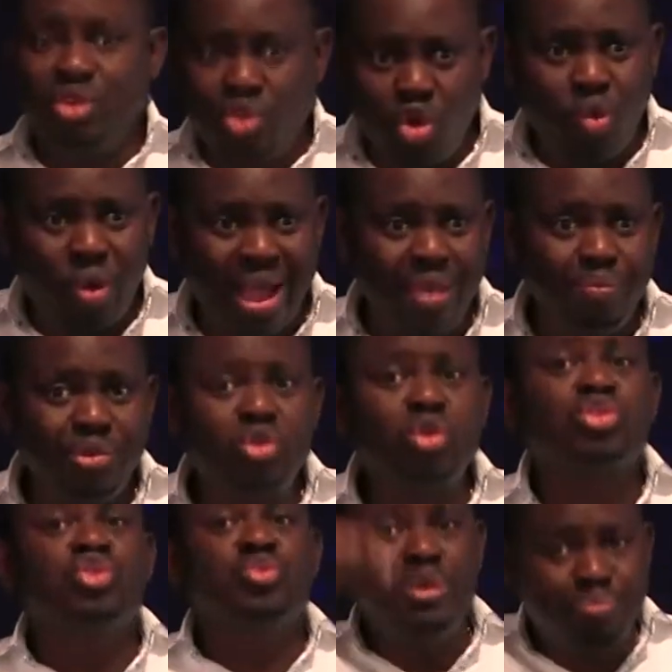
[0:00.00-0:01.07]
You know why?
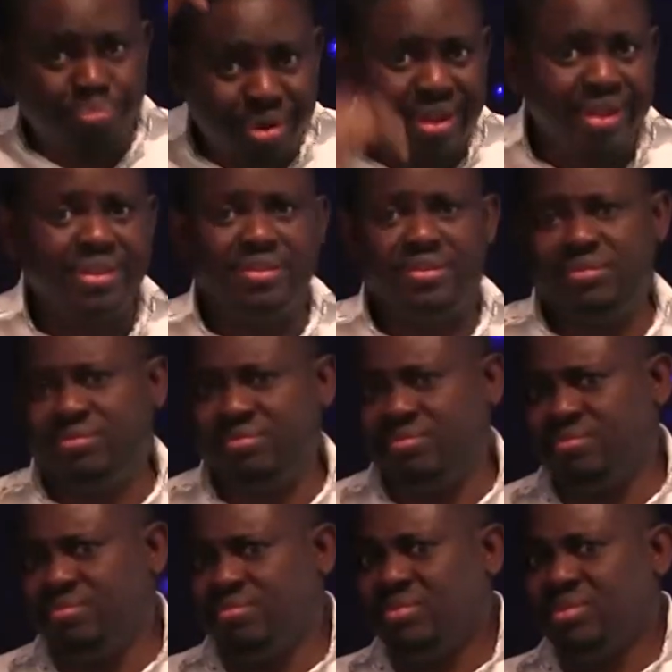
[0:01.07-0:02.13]
Because you will pray.
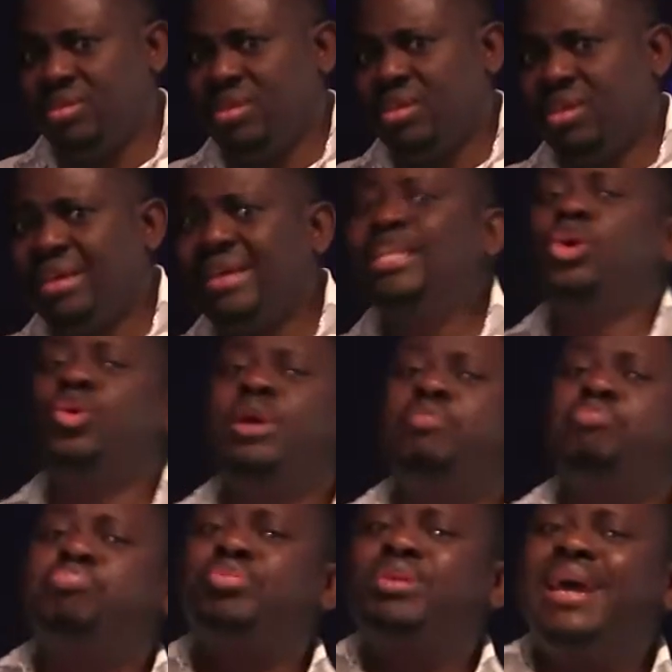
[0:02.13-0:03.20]
You will
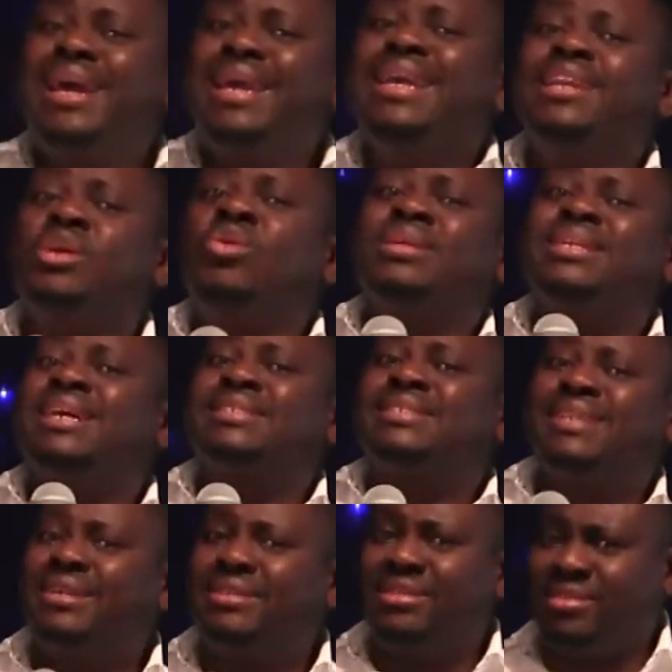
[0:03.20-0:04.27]
pray in
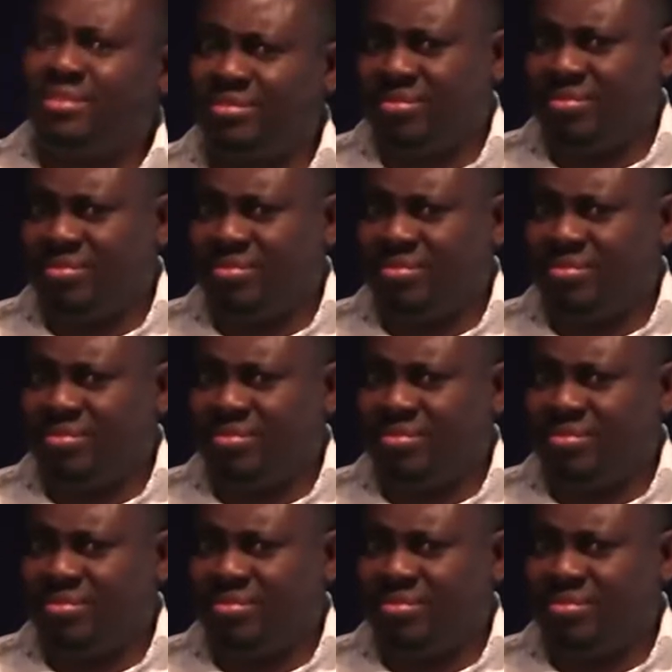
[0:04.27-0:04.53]
understanding.